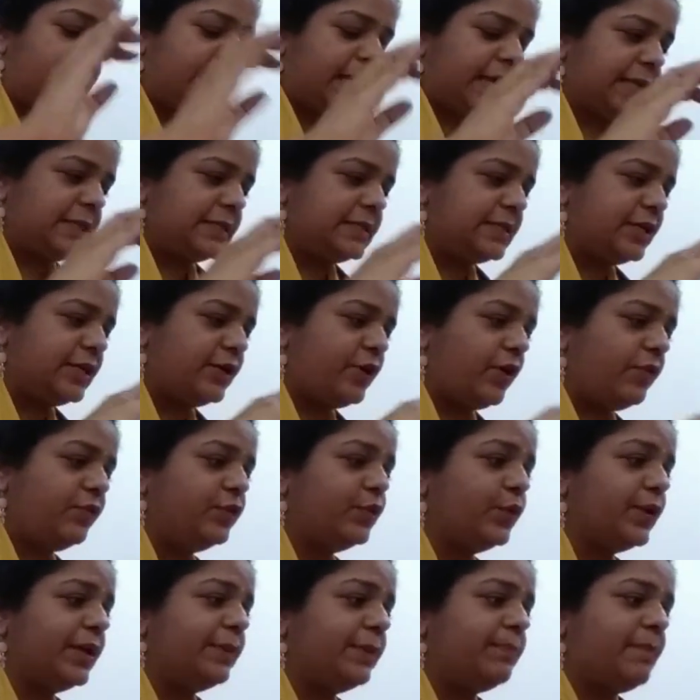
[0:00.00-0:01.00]
instead of
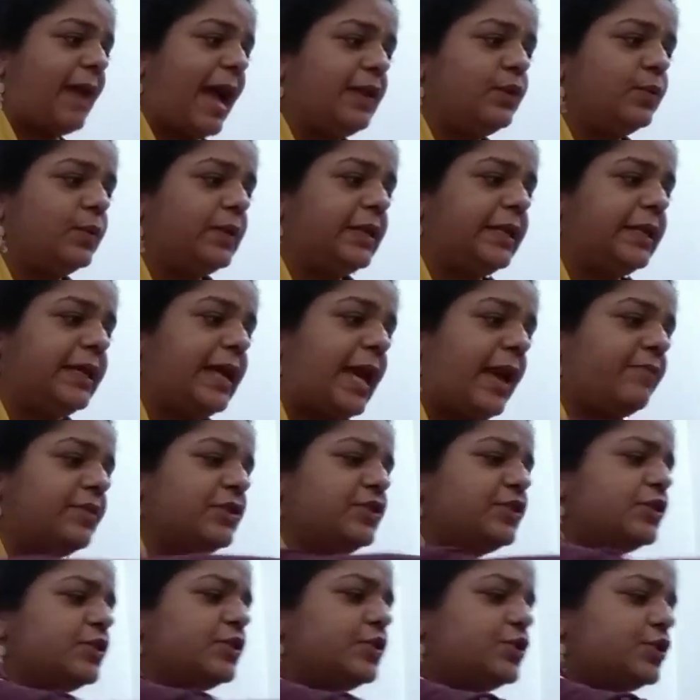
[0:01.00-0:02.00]
doing manually, I
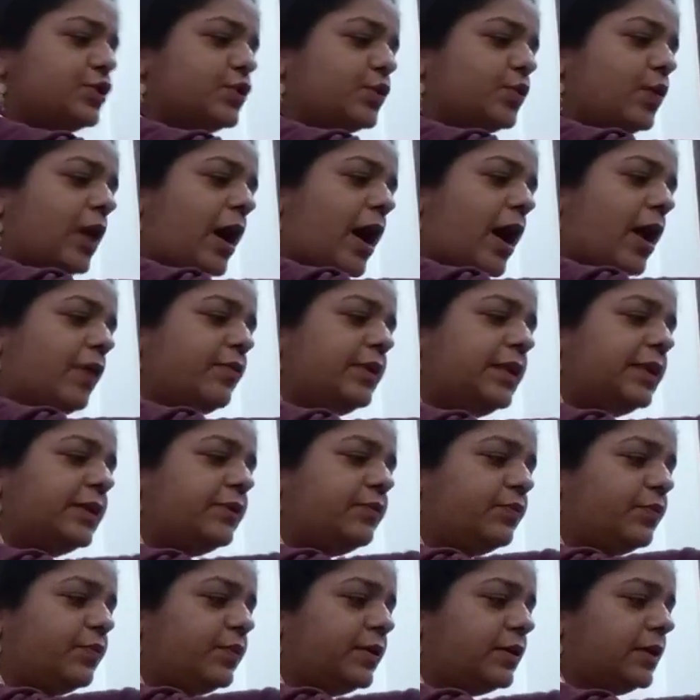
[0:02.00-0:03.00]
will just show how it
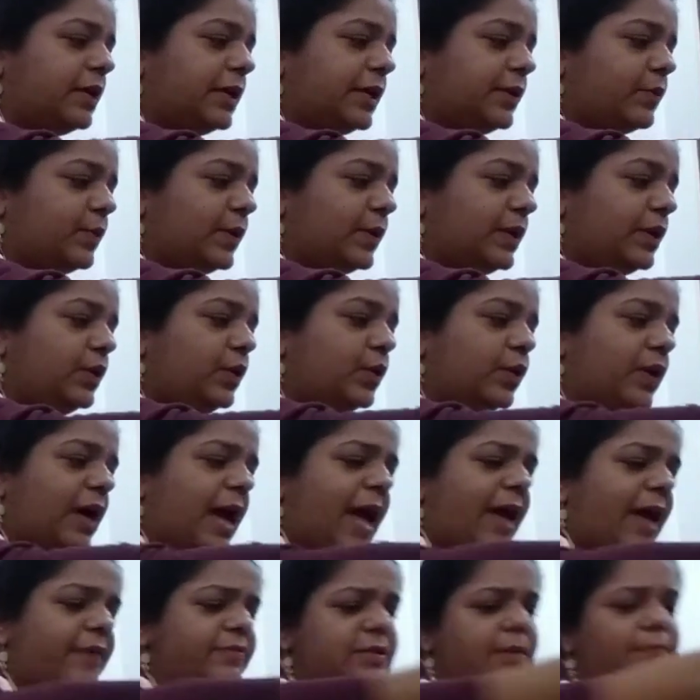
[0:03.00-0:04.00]
will look.
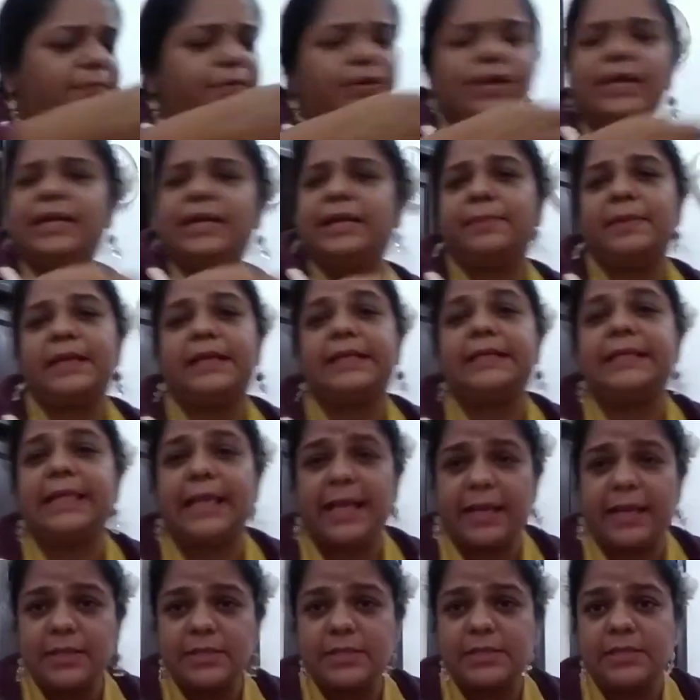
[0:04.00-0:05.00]
I have some ready-made
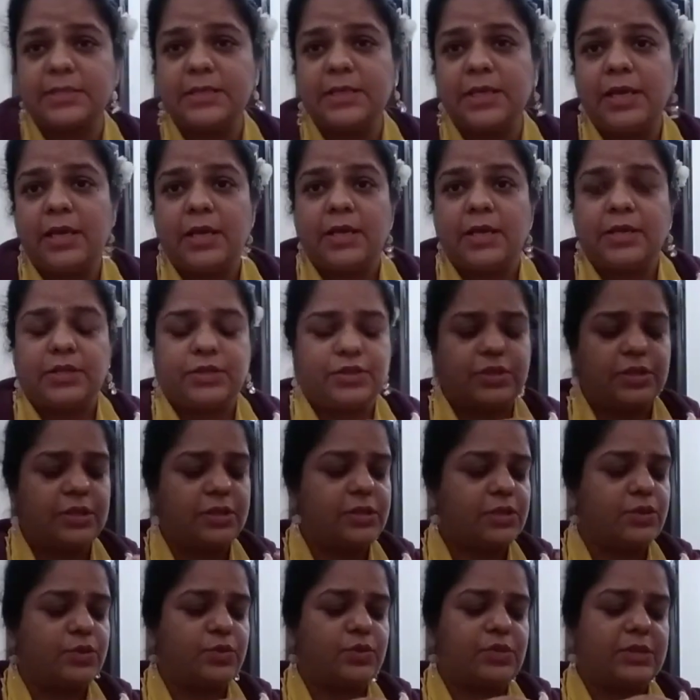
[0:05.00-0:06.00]
things.
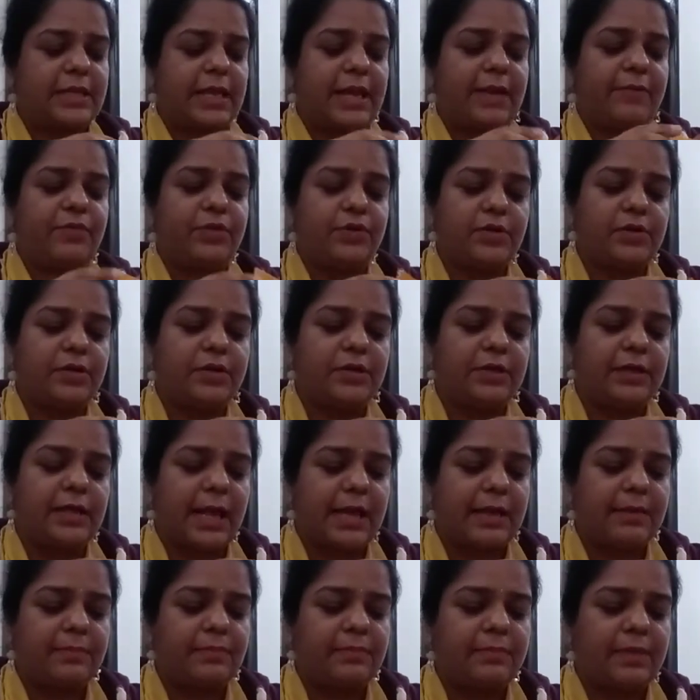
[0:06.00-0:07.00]
just to save your
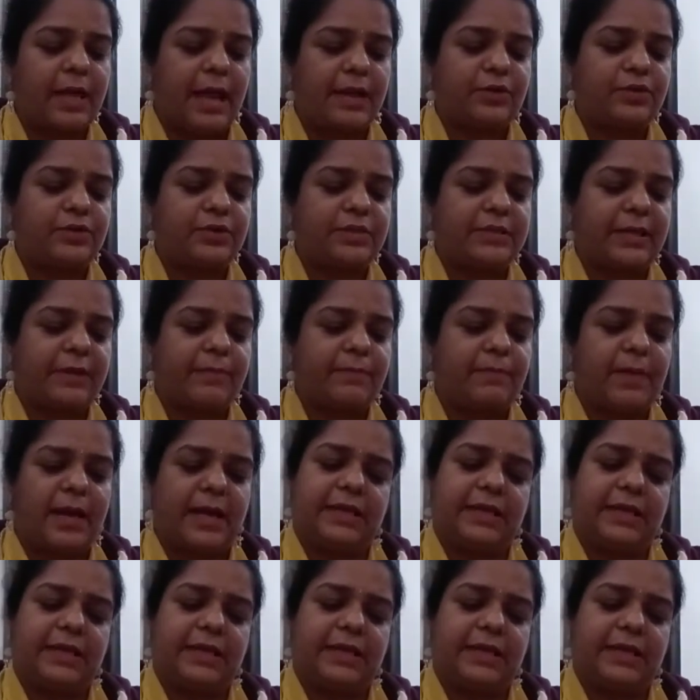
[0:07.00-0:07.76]
time and to save my